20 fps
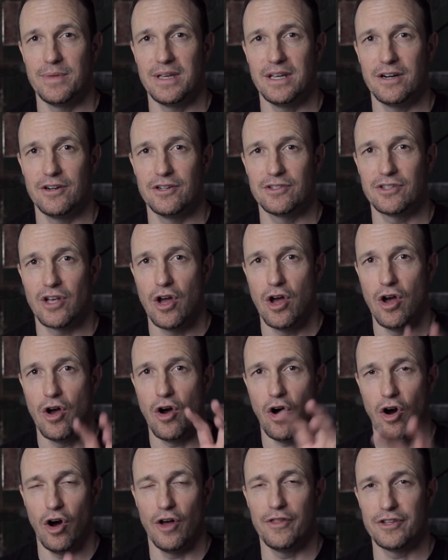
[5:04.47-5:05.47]
meters
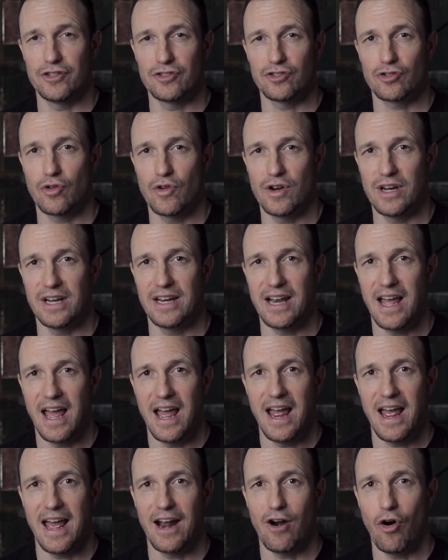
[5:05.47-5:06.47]
on the screen
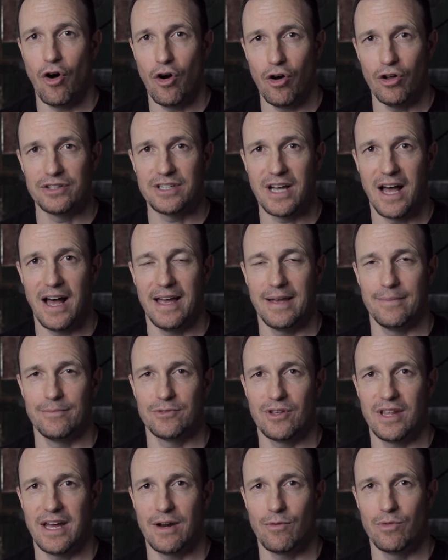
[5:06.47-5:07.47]
at all
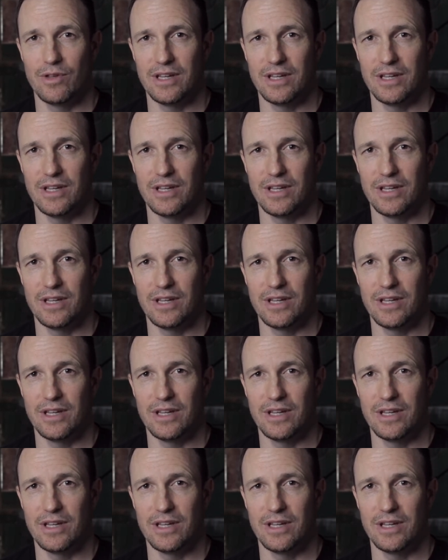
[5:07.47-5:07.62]
times. So that